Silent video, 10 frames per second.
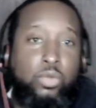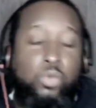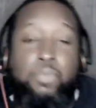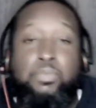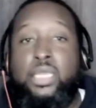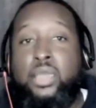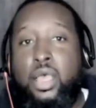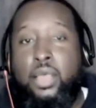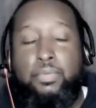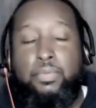We would meet
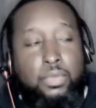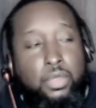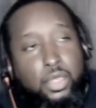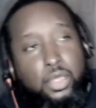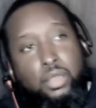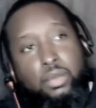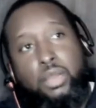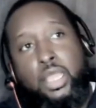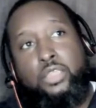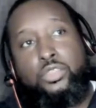up.
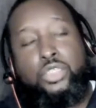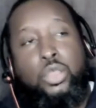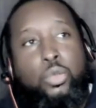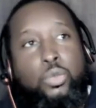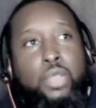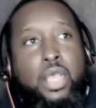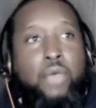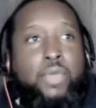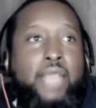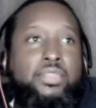Right, so
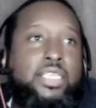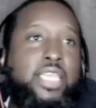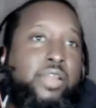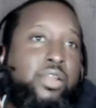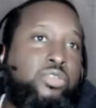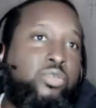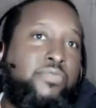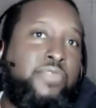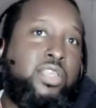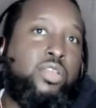I would have to carry it
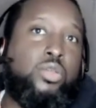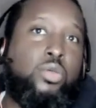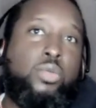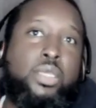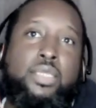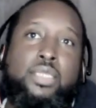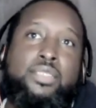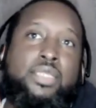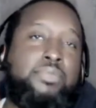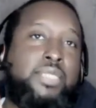to a vehicle, and,
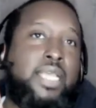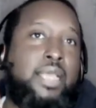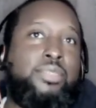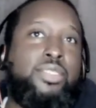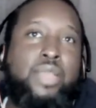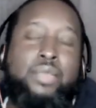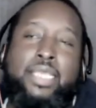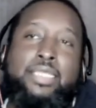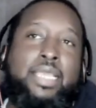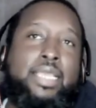and sometimes, you know, I'm
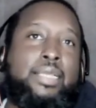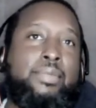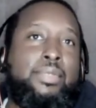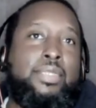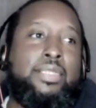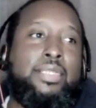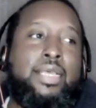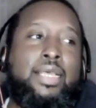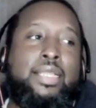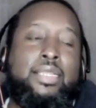like, damn,
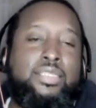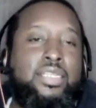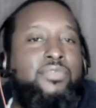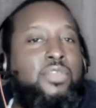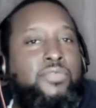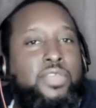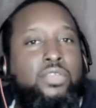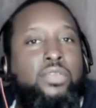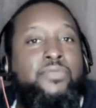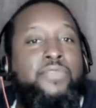uh, let's leave your
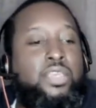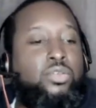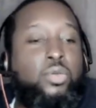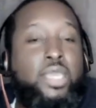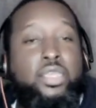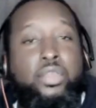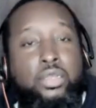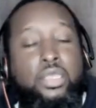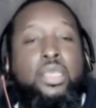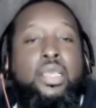vehicle vehicle here.